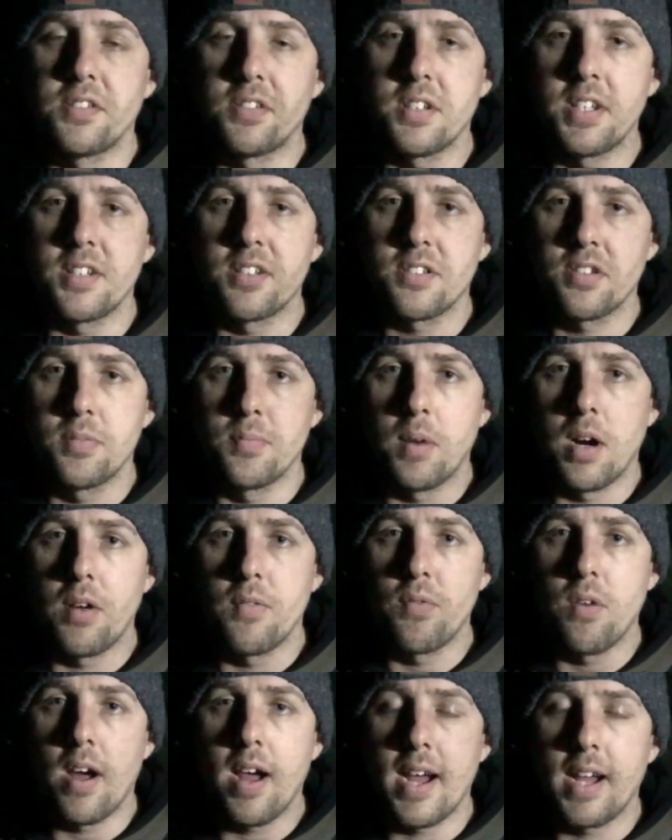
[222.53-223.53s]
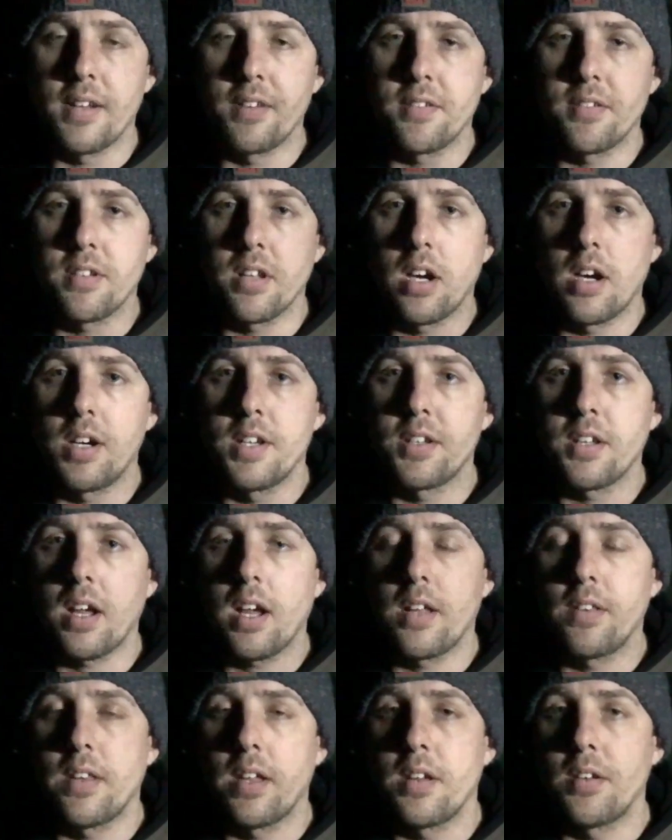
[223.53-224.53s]
is to my right hand side,
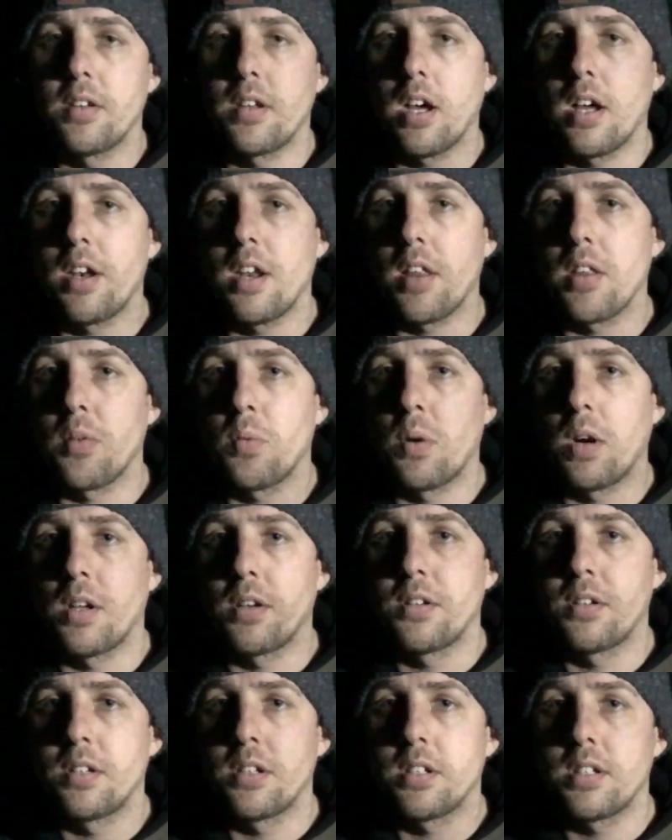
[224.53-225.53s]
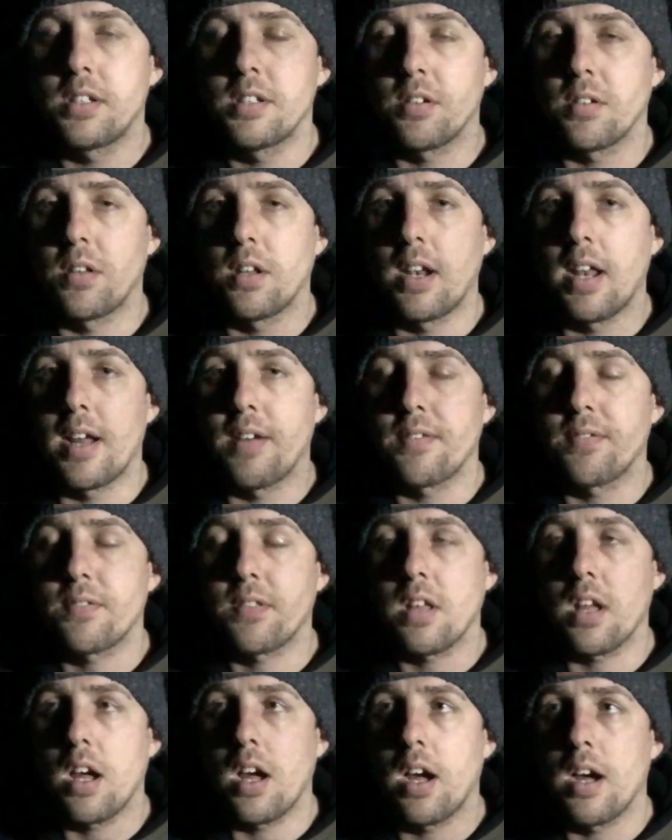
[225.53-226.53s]
and then another one is on the
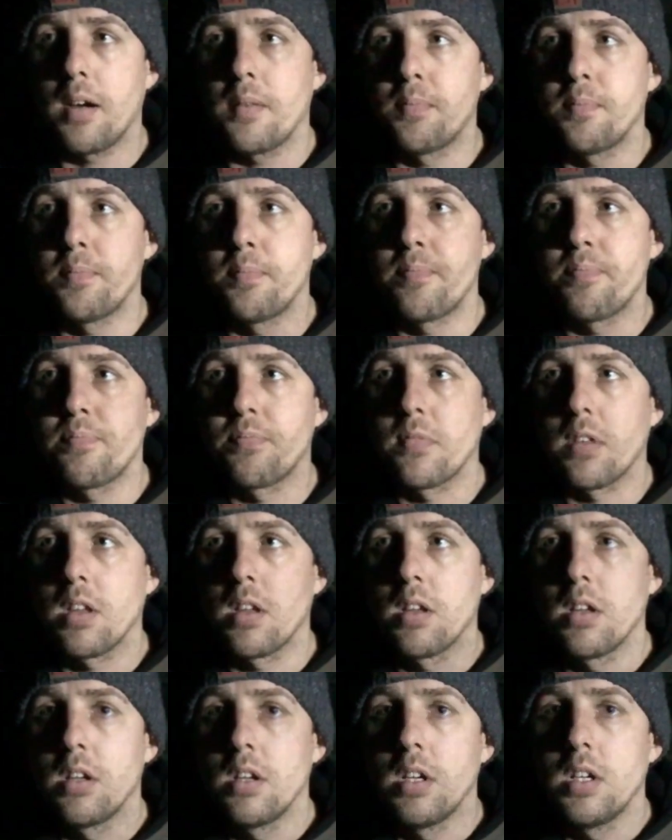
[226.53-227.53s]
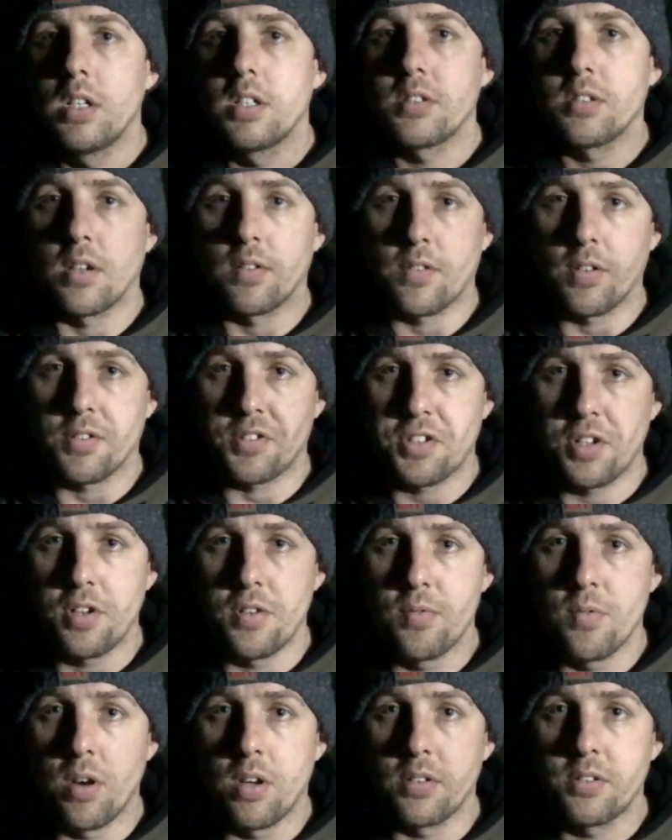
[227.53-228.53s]
left. So I've got
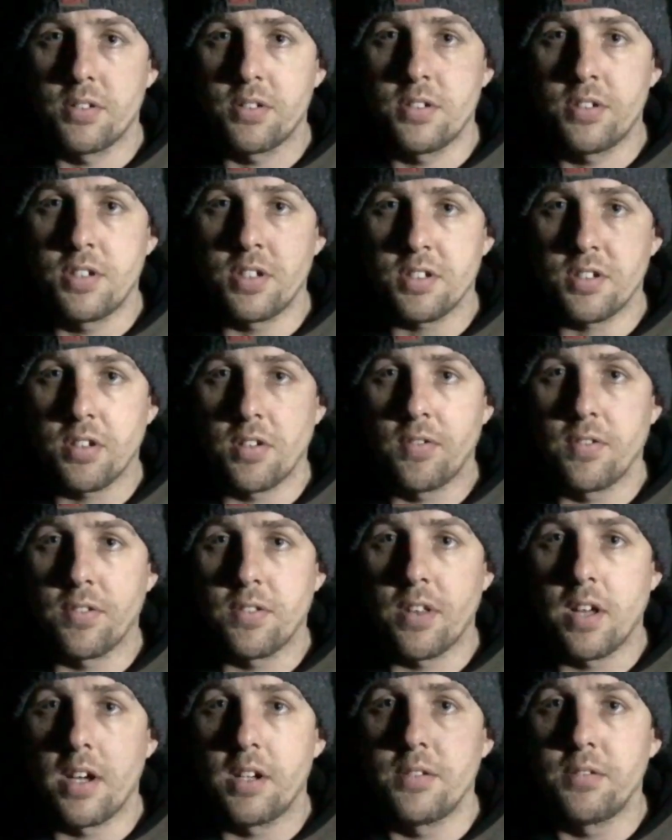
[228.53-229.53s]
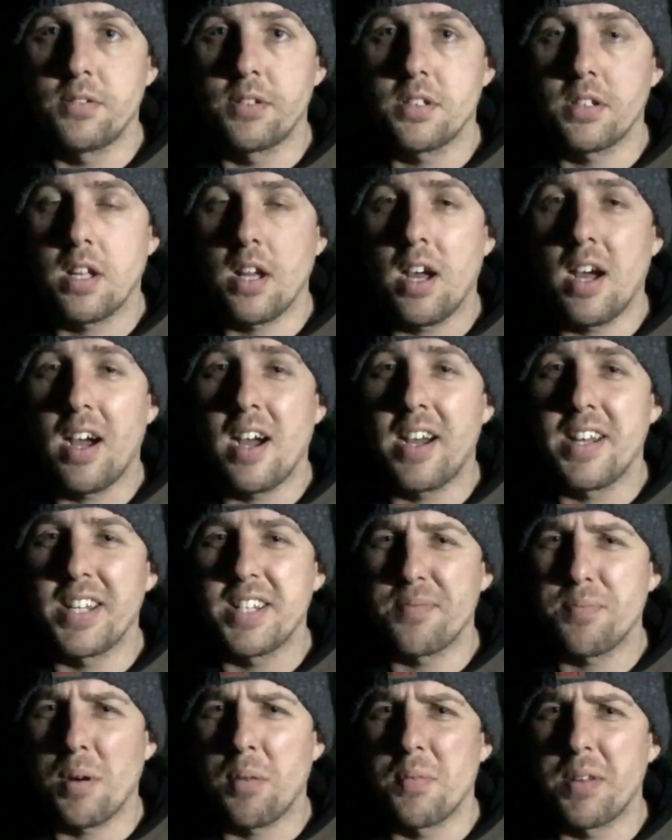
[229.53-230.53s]
2 rods just off of those, and
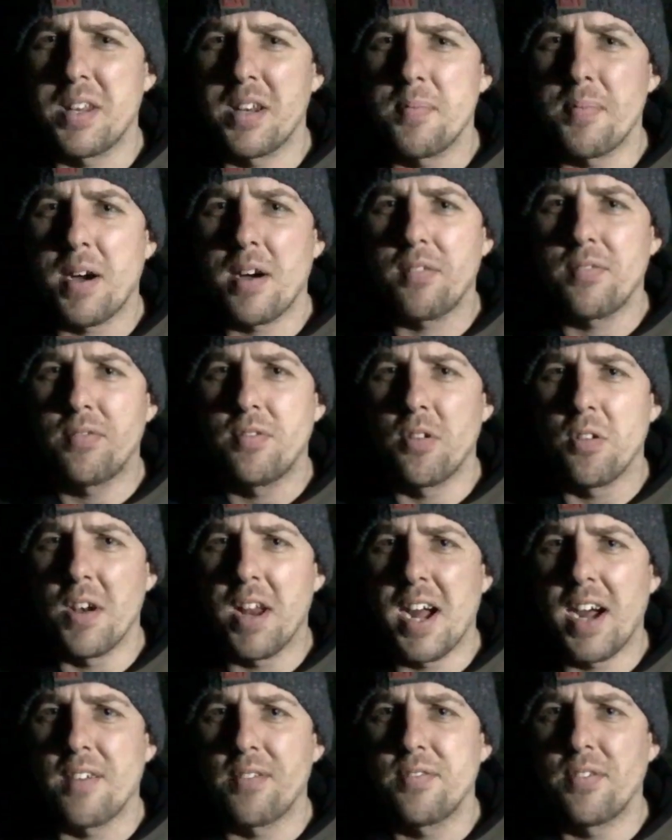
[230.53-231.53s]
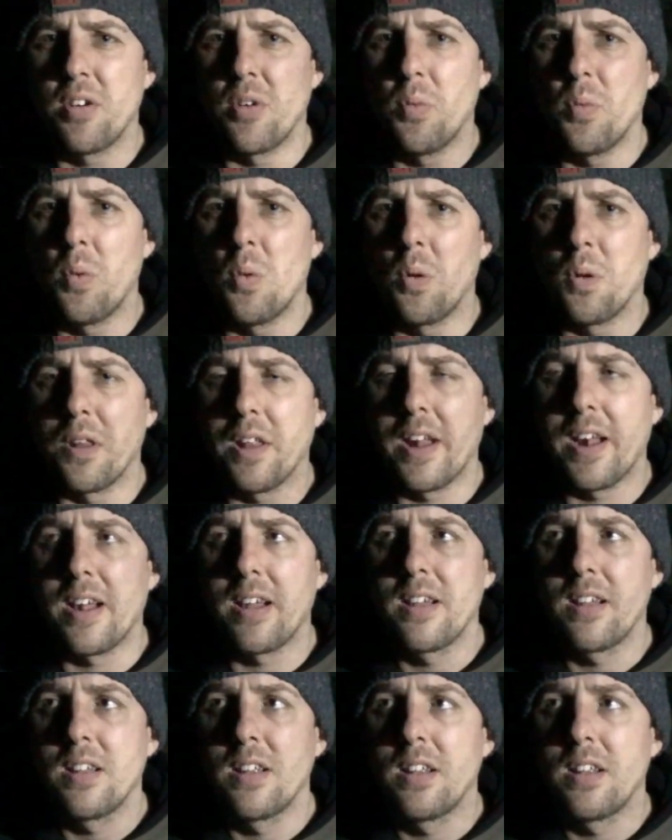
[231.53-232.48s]
it's probably in about 4.5 foot of water there.